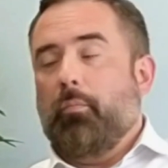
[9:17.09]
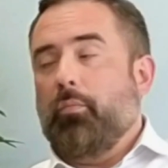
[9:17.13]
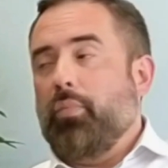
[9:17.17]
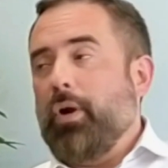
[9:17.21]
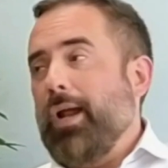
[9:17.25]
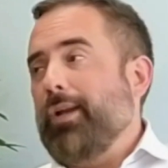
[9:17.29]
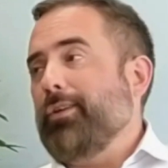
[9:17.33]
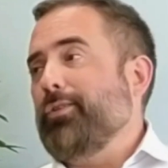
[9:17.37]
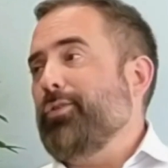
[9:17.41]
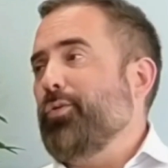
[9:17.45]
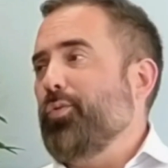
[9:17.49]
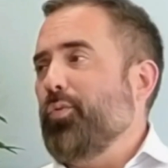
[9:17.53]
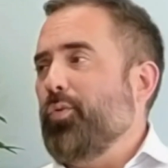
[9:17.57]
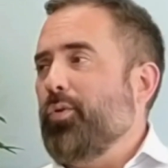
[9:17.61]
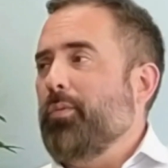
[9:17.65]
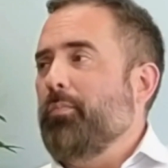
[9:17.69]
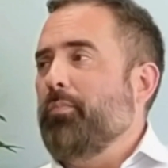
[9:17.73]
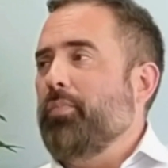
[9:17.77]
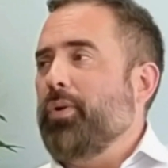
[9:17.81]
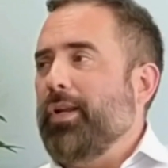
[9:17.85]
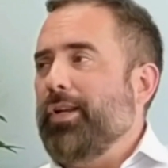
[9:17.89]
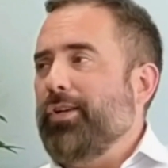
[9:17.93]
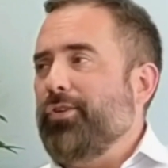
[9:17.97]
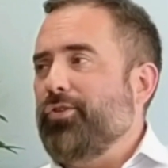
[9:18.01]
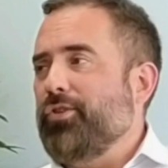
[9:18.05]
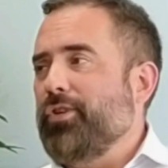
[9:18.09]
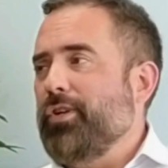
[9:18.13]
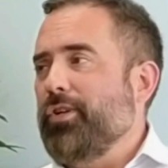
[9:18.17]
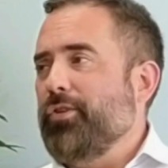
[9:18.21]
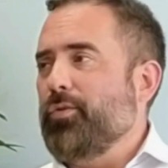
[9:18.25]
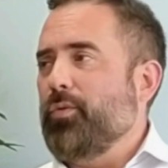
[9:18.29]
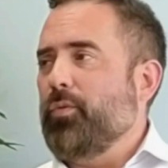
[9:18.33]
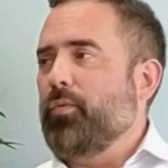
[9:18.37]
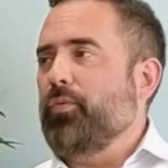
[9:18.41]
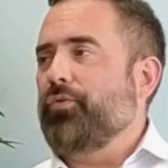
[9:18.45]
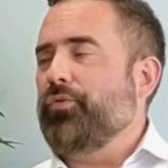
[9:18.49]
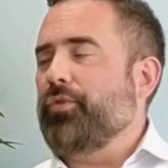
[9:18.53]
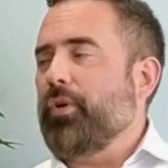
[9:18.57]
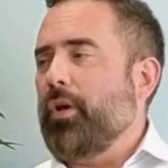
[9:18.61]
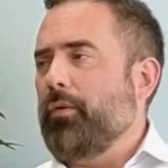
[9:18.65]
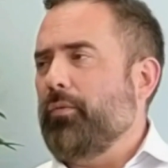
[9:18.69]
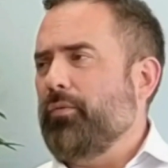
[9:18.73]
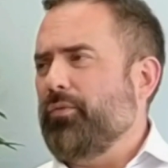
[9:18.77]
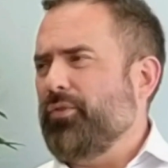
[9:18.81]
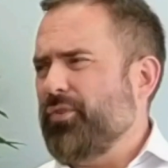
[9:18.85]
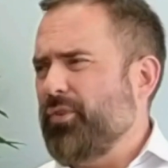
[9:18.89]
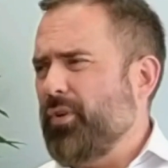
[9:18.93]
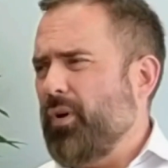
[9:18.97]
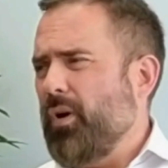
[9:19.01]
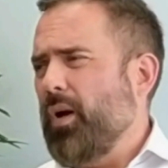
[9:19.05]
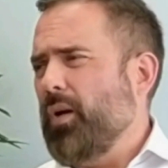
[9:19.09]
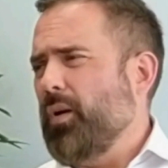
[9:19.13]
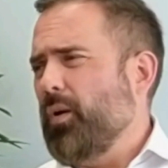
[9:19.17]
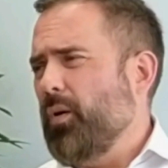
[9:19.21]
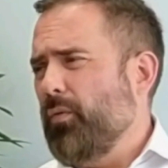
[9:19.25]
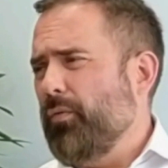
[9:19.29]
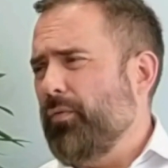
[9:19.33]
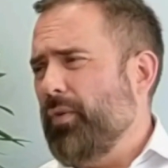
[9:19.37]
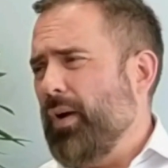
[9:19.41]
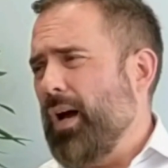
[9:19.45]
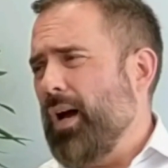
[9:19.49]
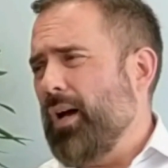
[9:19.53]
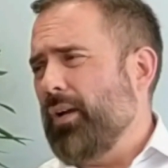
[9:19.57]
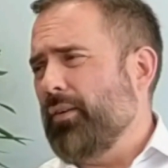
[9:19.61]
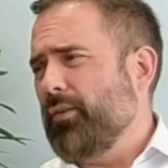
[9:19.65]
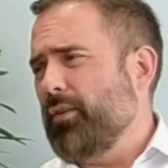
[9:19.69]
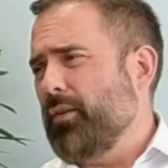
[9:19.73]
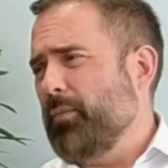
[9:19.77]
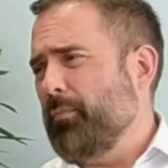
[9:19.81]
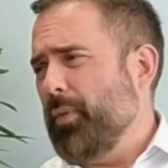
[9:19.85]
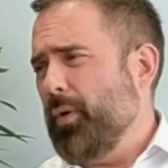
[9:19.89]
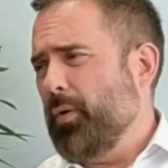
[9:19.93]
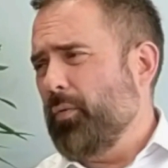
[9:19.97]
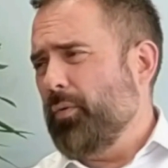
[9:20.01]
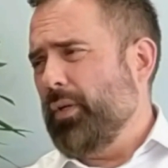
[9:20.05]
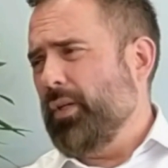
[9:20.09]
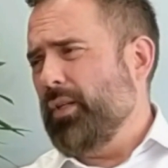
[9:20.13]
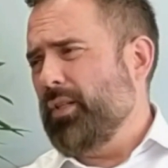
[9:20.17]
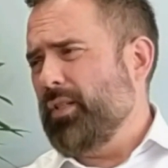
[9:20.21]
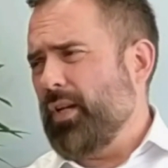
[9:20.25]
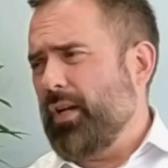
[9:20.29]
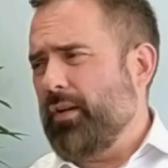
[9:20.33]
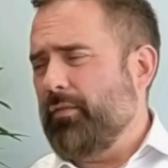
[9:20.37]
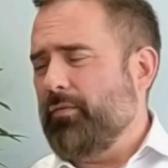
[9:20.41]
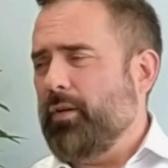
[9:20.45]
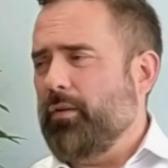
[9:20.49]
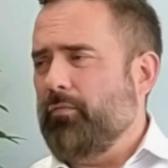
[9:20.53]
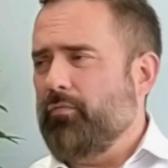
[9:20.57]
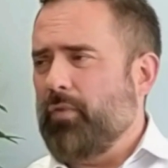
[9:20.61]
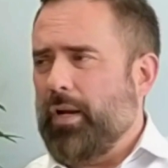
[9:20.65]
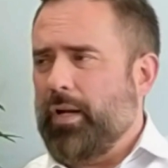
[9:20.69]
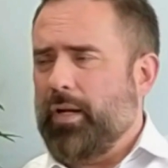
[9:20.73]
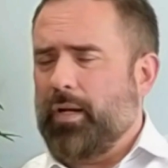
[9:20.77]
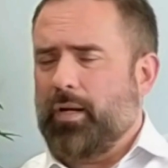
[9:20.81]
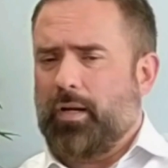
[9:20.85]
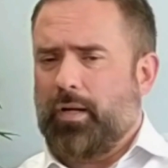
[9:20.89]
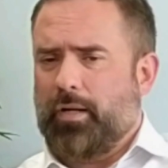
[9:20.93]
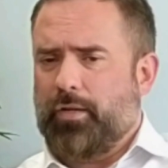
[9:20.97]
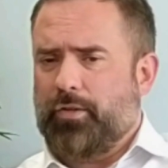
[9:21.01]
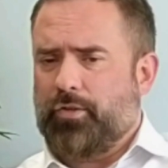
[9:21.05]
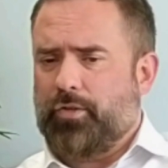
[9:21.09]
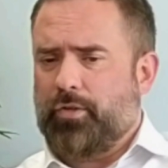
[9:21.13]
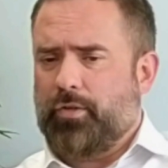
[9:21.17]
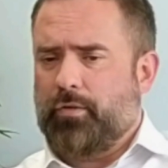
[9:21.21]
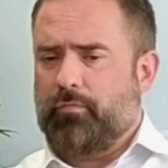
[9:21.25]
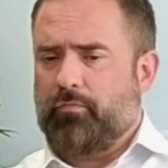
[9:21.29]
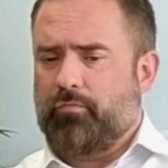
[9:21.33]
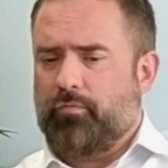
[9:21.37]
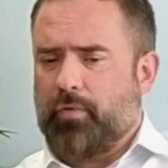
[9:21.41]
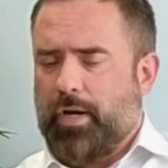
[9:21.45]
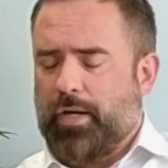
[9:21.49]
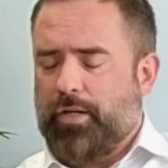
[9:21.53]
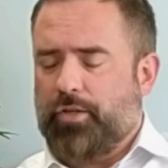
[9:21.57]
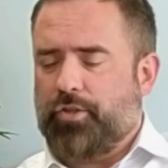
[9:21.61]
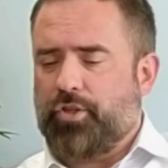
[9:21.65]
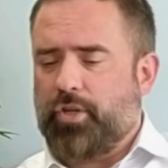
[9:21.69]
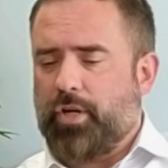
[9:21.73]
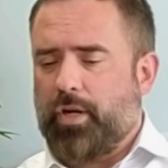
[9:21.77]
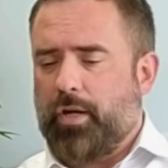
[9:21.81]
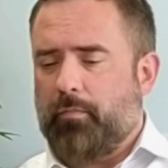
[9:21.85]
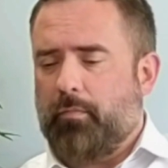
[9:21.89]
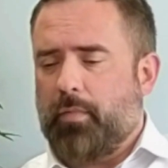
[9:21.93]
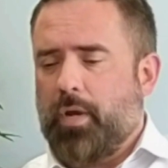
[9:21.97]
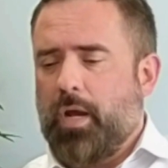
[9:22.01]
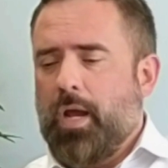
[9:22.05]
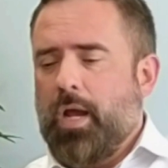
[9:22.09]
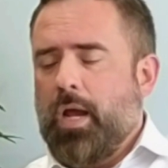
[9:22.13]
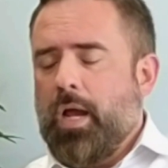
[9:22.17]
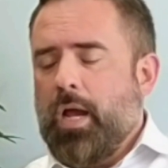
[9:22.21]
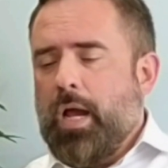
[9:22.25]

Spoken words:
practical completion is also sign off under the building safety regulation regime.